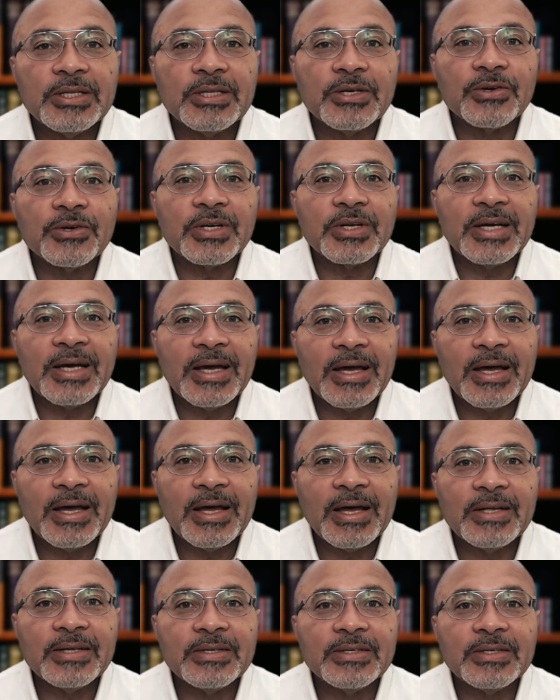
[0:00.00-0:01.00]
dirty
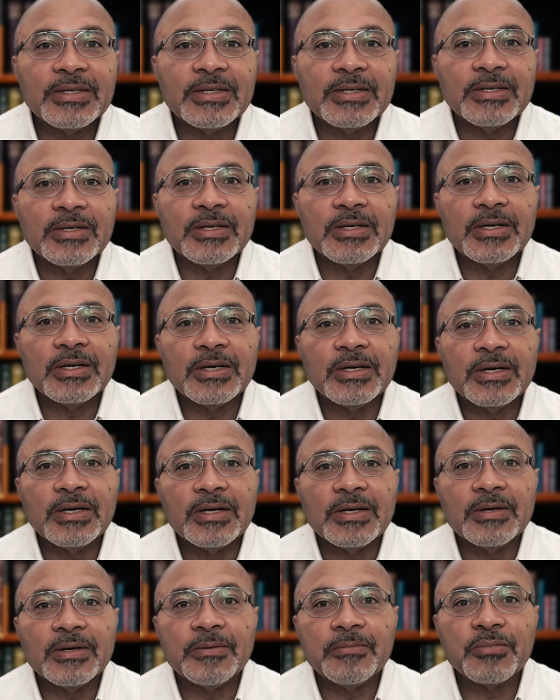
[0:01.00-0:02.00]
hands
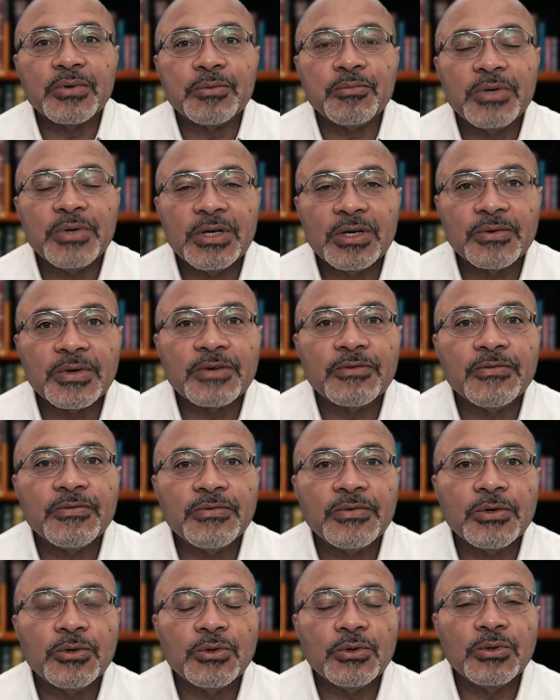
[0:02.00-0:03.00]
and preparing
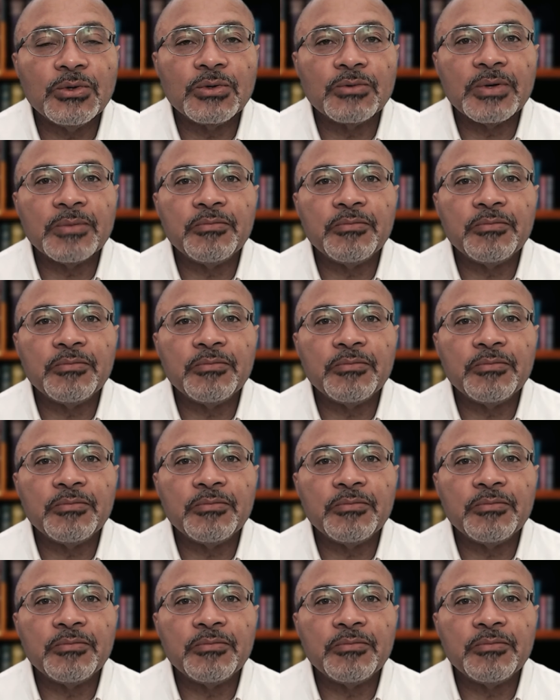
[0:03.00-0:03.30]
food.